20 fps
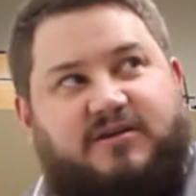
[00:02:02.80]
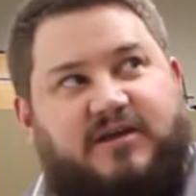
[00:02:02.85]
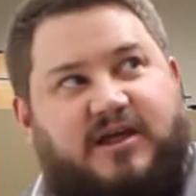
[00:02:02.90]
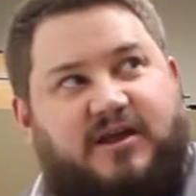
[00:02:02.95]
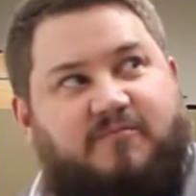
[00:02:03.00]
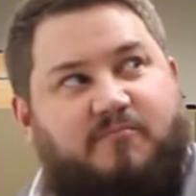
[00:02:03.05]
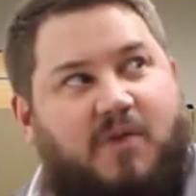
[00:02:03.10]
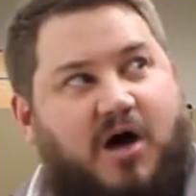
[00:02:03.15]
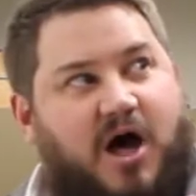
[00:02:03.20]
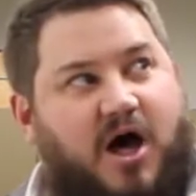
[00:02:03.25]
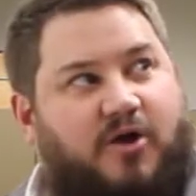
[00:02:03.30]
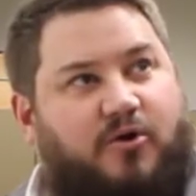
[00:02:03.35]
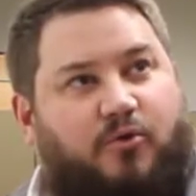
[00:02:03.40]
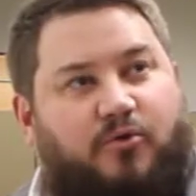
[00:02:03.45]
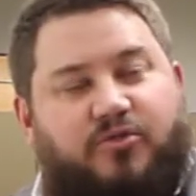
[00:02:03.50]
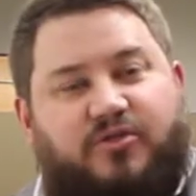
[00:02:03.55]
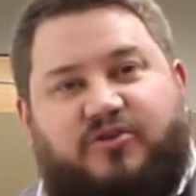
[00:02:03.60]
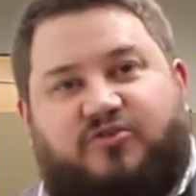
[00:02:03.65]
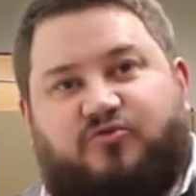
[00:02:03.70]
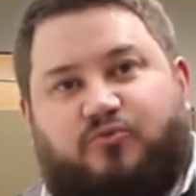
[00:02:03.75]
and model
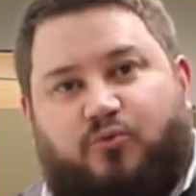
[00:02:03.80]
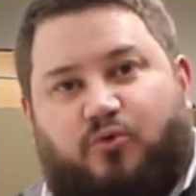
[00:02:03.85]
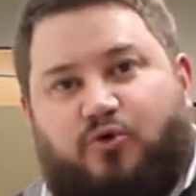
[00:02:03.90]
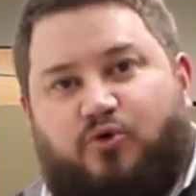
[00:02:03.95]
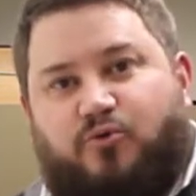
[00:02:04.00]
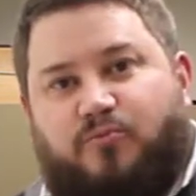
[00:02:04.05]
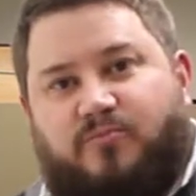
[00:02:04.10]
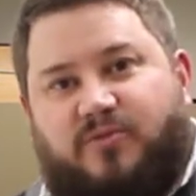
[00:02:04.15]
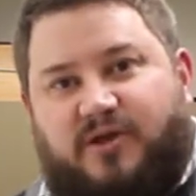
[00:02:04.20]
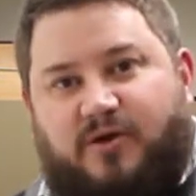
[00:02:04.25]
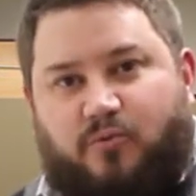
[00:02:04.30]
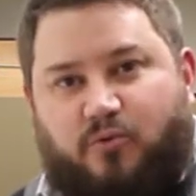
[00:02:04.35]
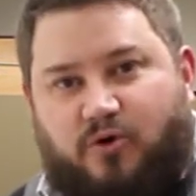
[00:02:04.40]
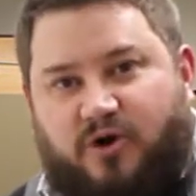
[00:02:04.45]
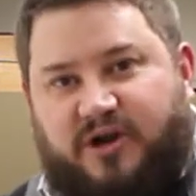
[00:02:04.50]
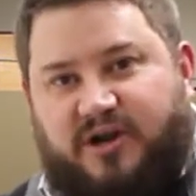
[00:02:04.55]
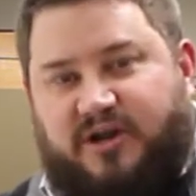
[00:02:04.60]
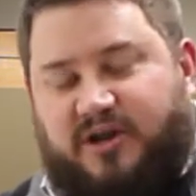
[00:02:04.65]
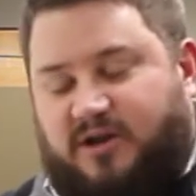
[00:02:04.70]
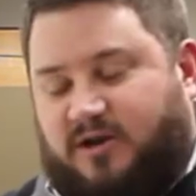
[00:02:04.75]
this room that we're
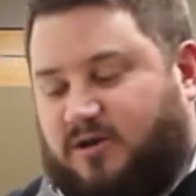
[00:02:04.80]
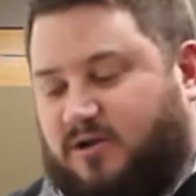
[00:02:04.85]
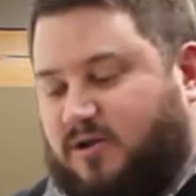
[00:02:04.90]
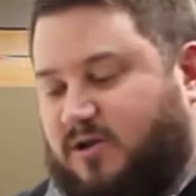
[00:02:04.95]
in,